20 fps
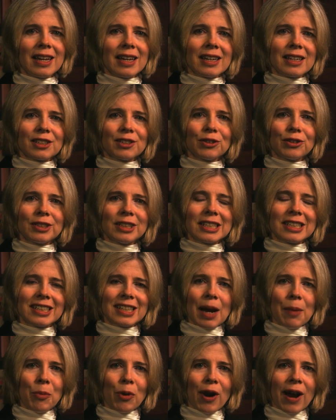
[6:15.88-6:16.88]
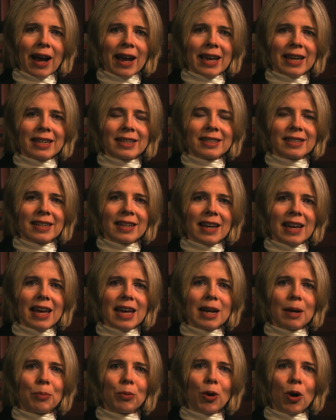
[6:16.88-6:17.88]
So to summarize, an
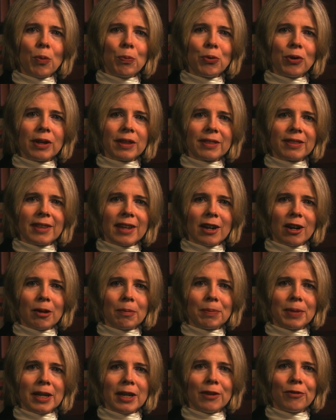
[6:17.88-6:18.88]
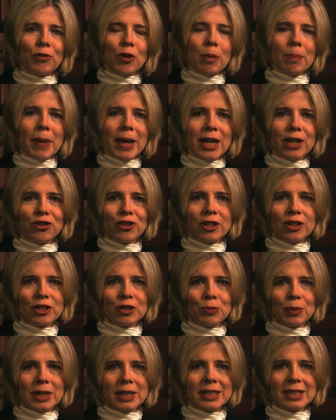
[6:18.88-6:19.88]
appropriate therapy for patients
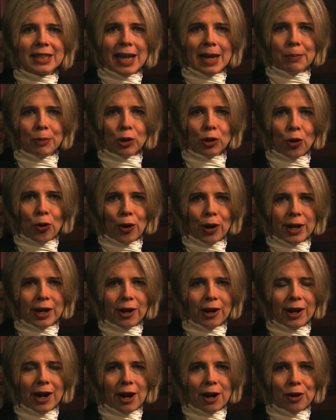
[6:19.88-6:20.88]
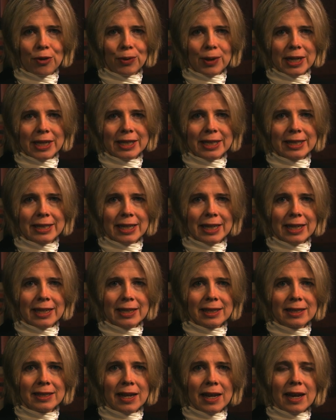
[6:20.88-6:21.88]
with stable coronary artery
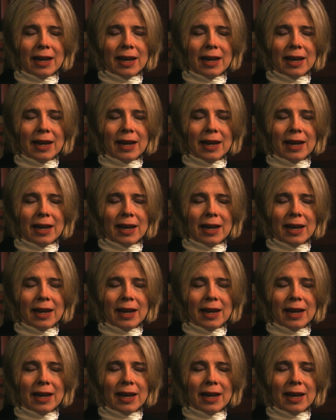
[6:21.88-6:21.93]
disease